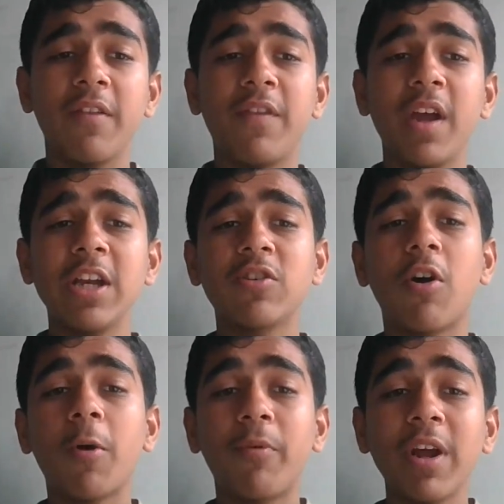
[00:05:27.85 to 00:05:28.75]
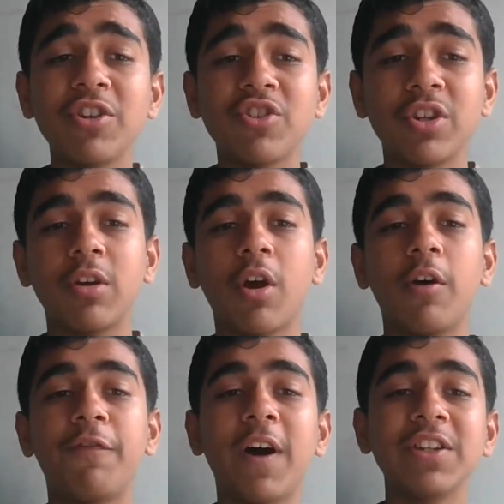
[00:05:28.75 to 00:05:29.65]
The incorporation
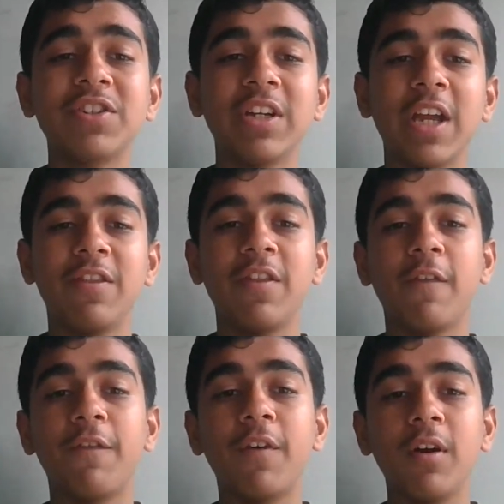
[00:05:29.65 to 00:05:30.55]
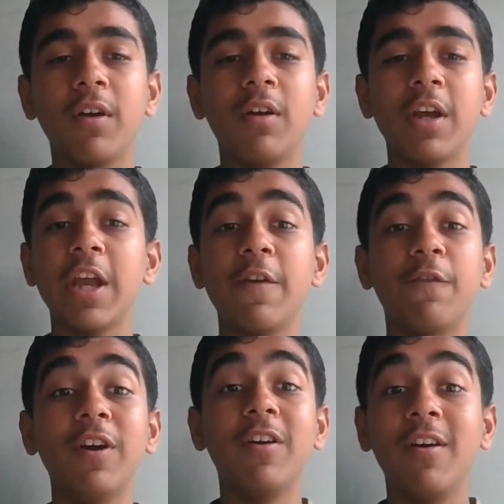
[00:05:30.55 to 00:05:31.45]
of fasting in the world
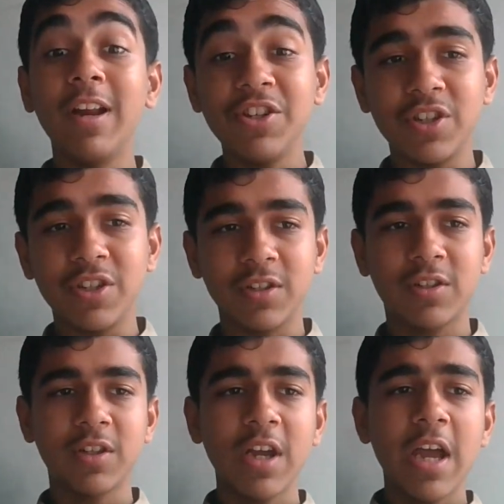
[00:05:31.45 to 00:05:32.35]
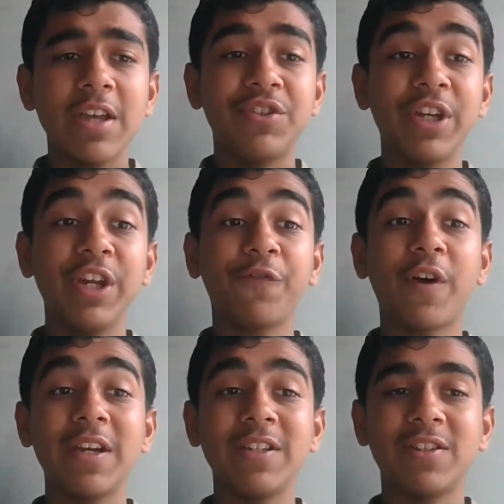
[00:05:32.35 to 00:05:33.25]
religions
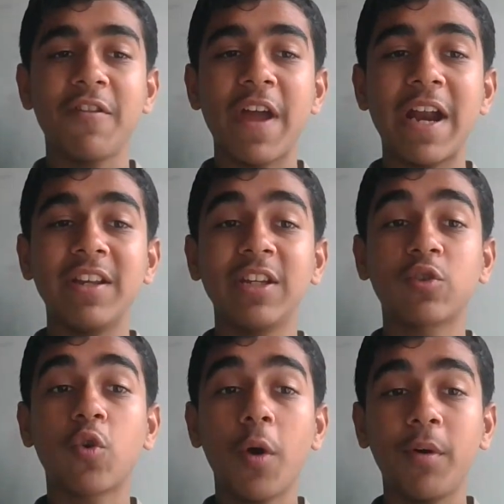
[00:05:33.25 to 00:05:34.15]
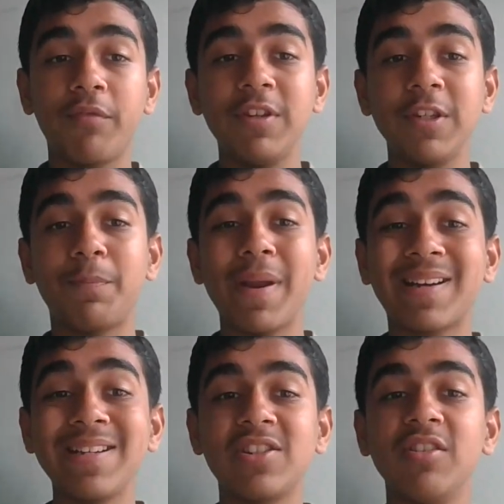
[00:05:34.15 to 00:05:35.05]
signifies that the scope of this
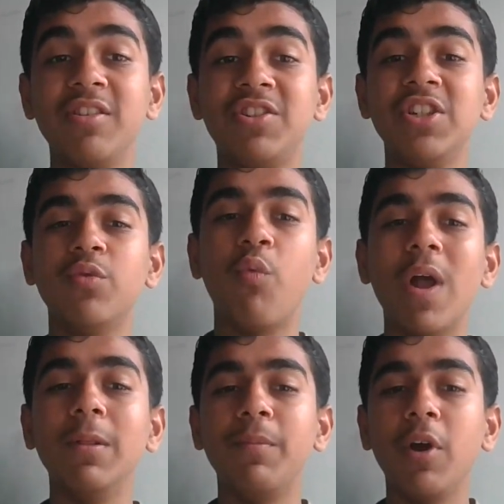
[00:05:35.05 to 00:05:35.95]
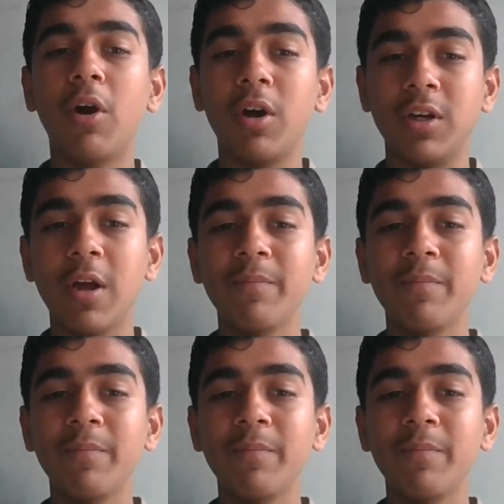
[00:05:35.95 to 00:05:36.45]
practice reaches well beyond